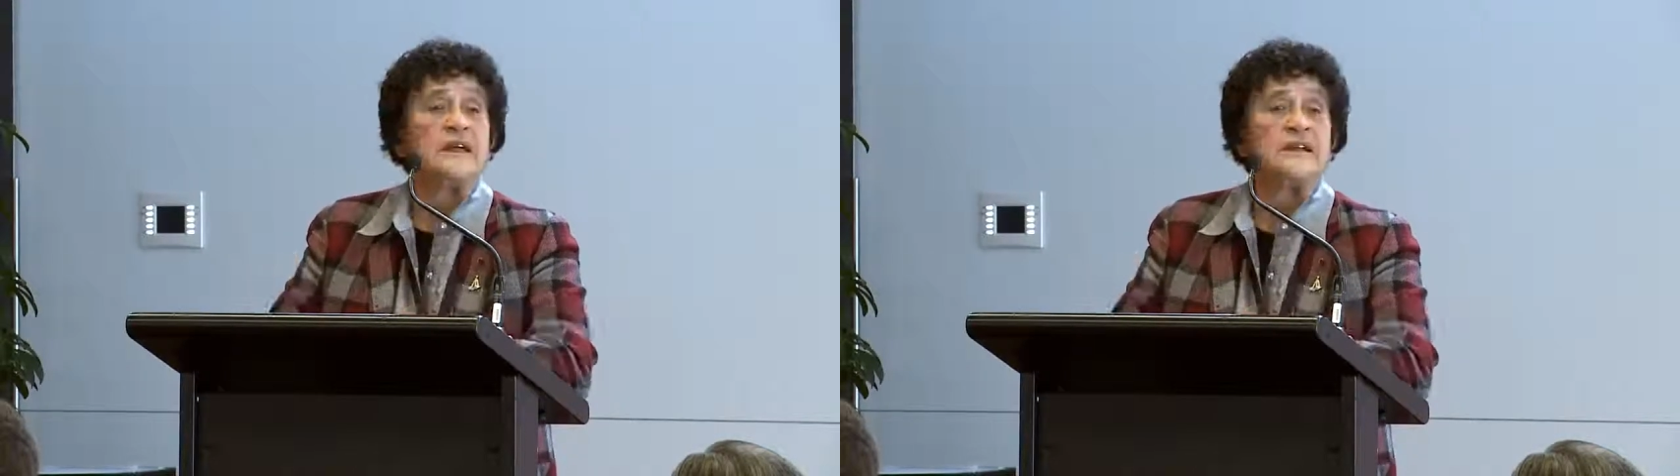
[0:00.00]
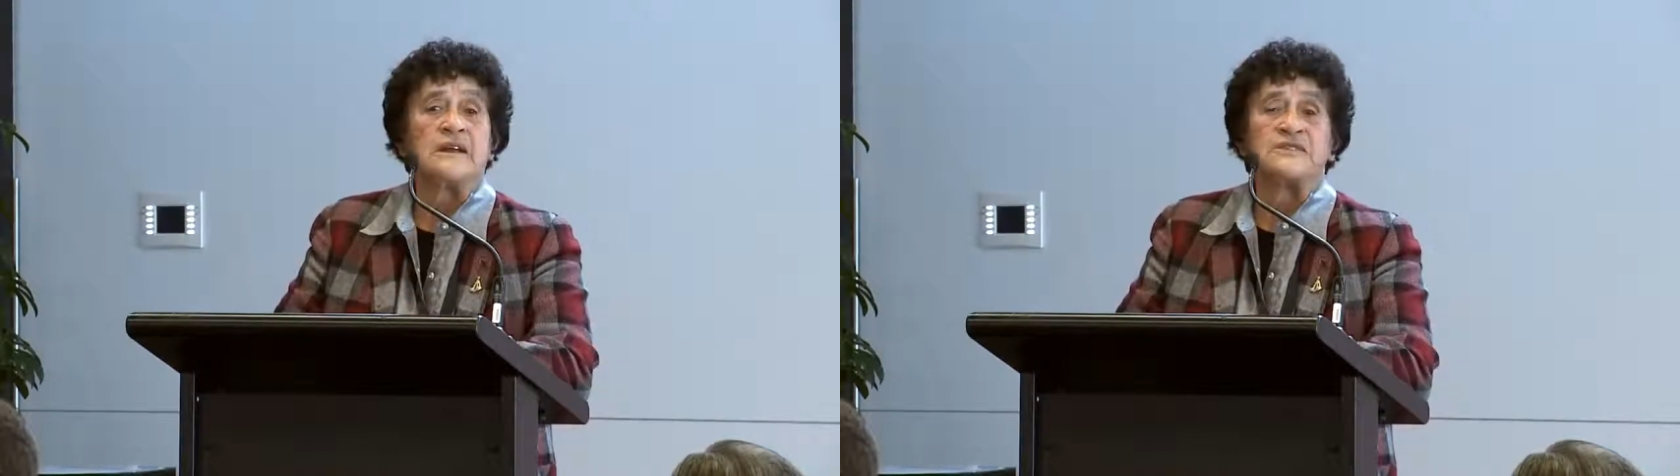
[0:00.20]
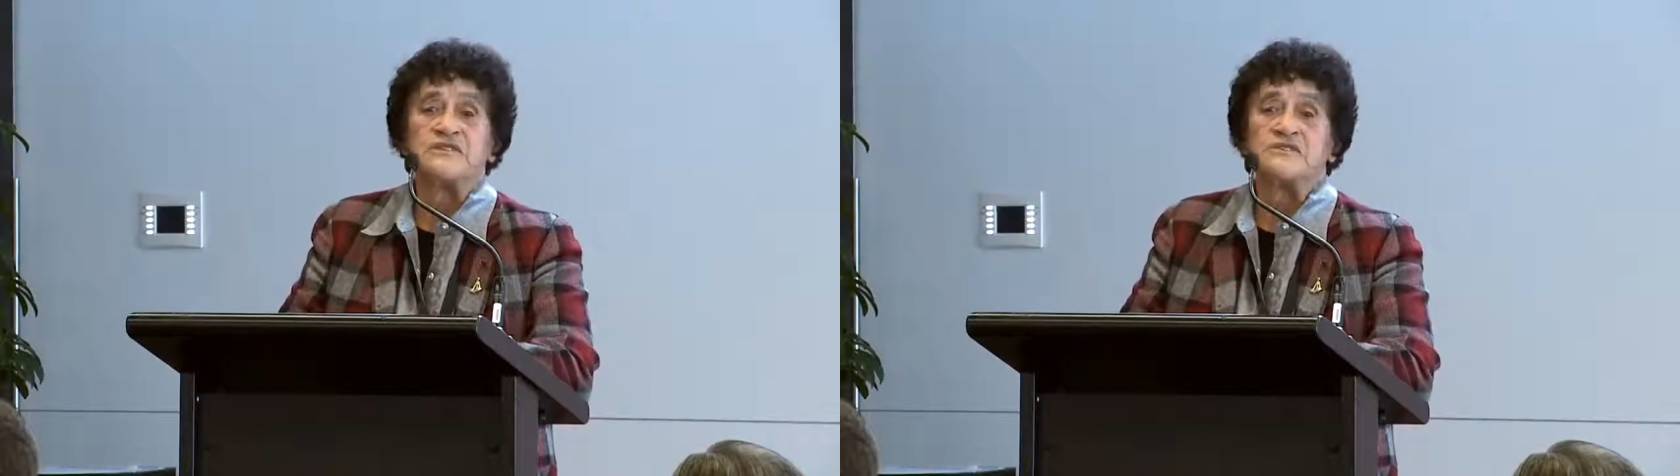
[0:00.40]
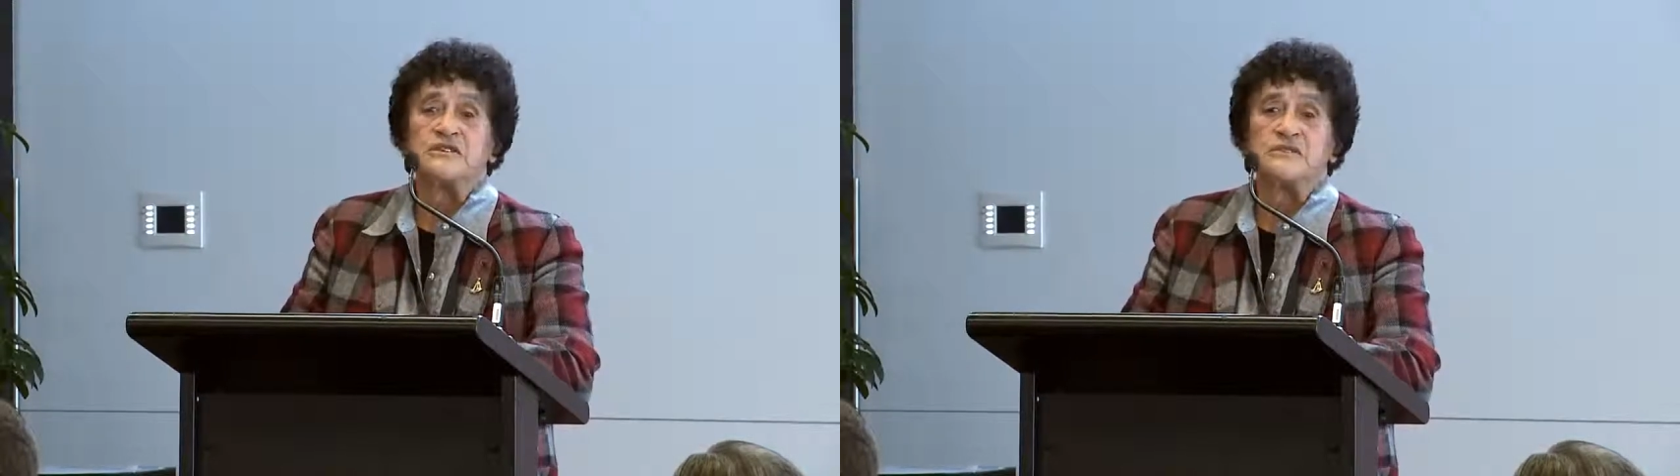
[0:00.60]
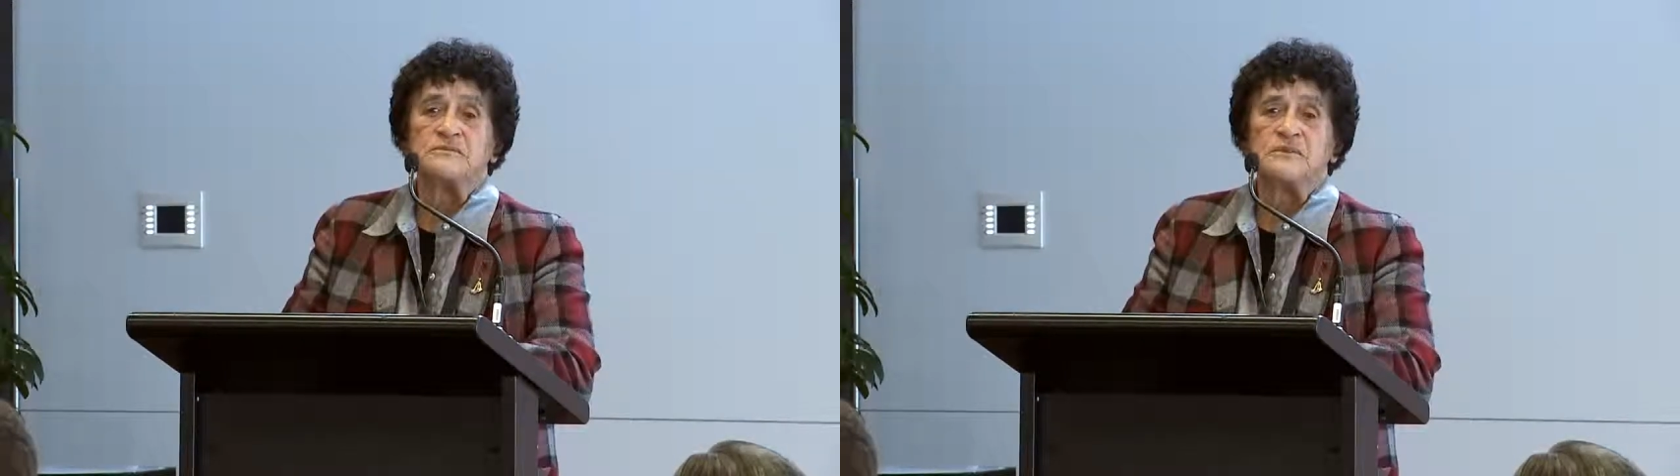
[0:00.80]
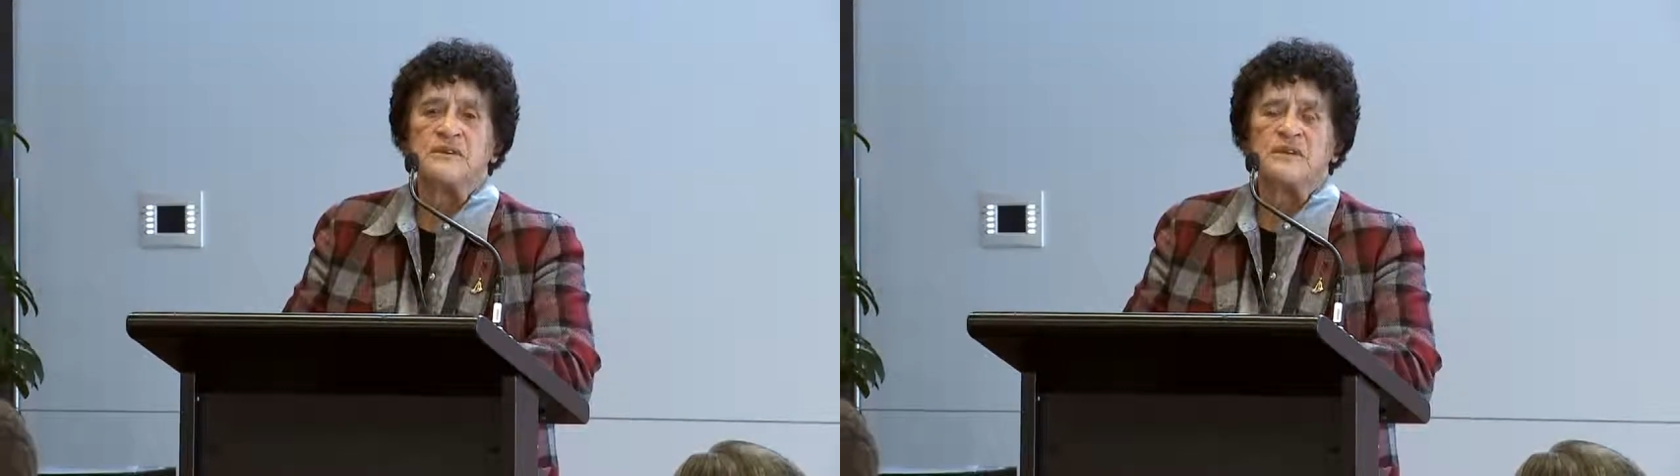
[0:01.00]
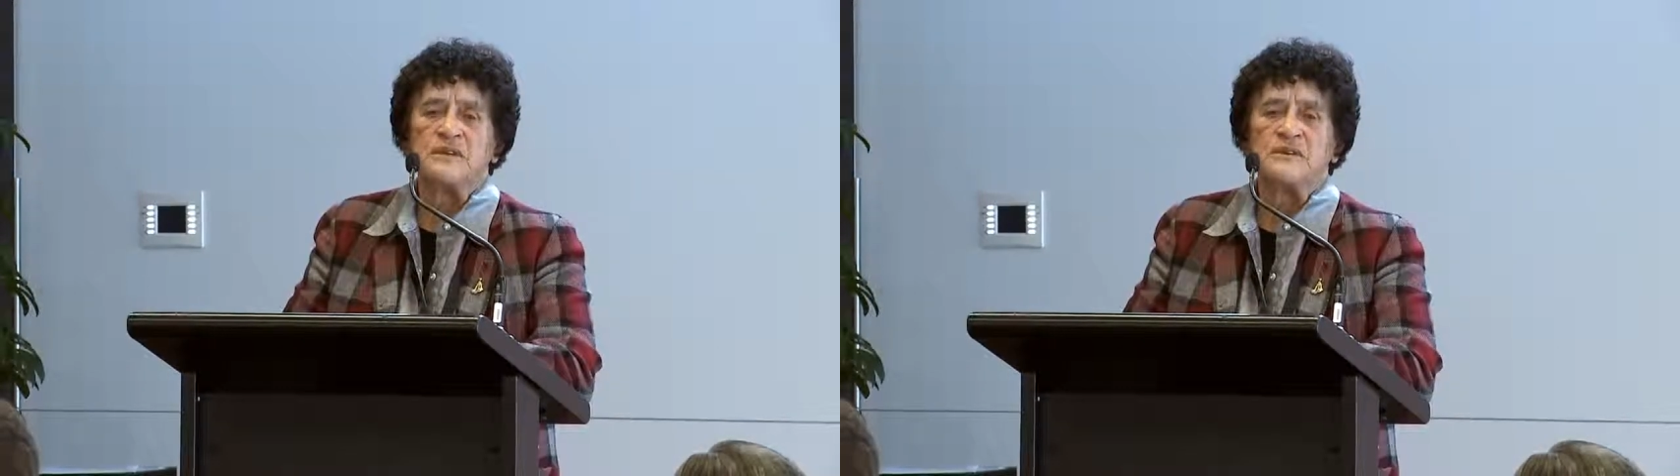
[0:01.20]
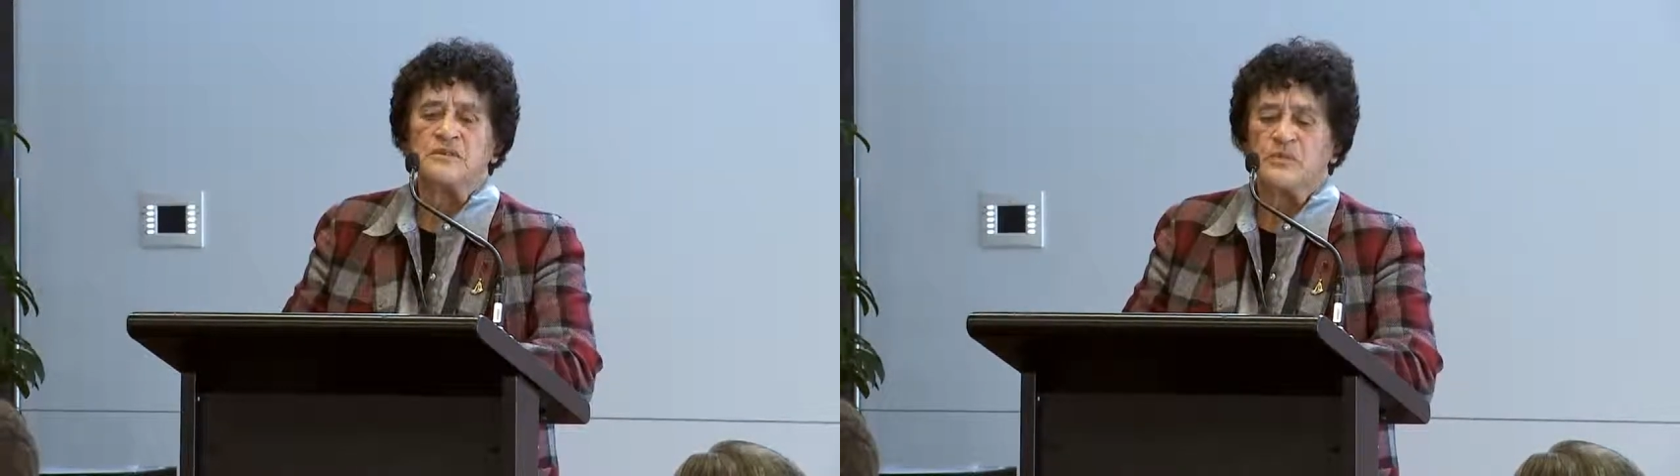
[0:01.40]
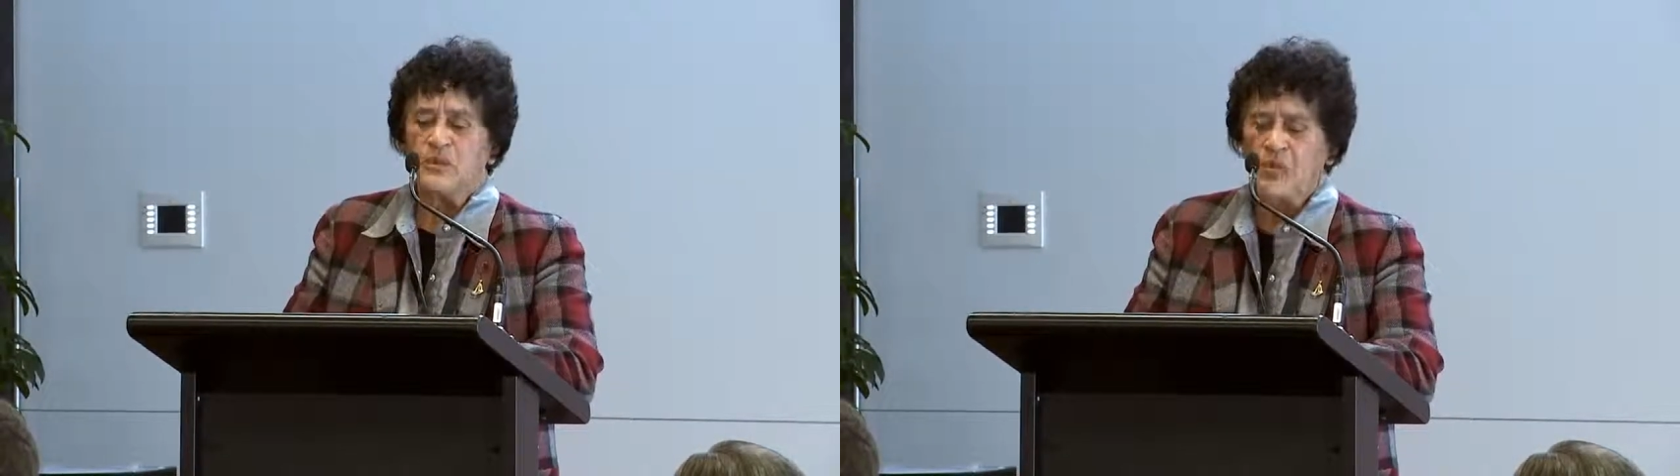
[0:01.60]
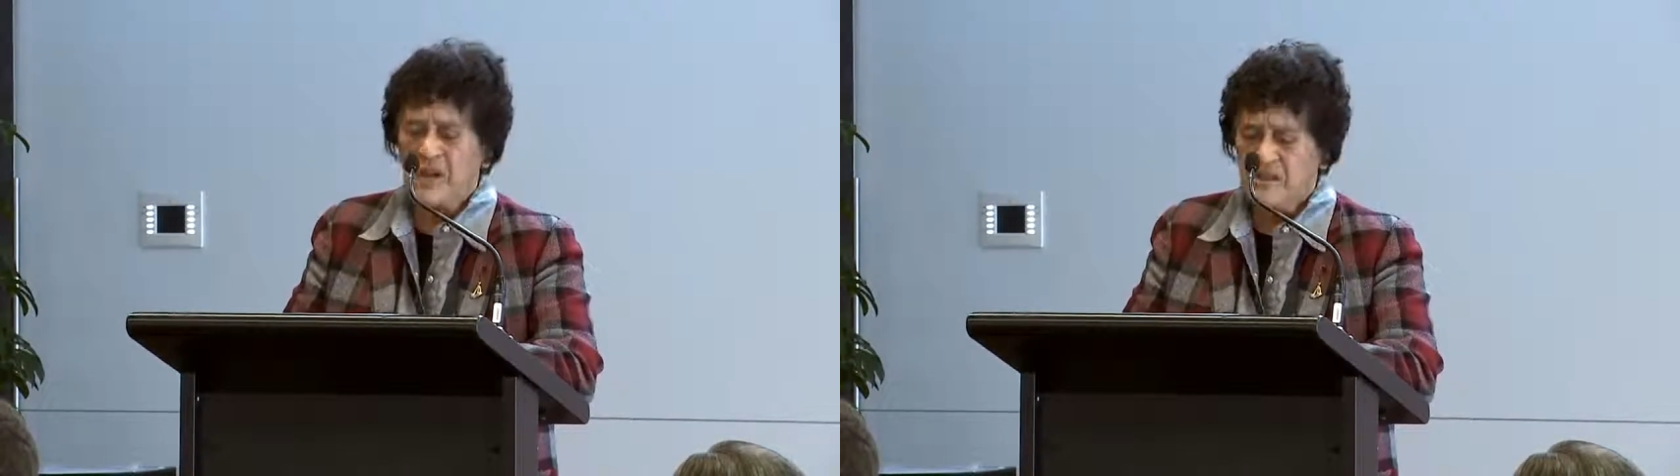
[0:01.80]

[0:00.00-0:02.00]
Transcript: and I said to her, why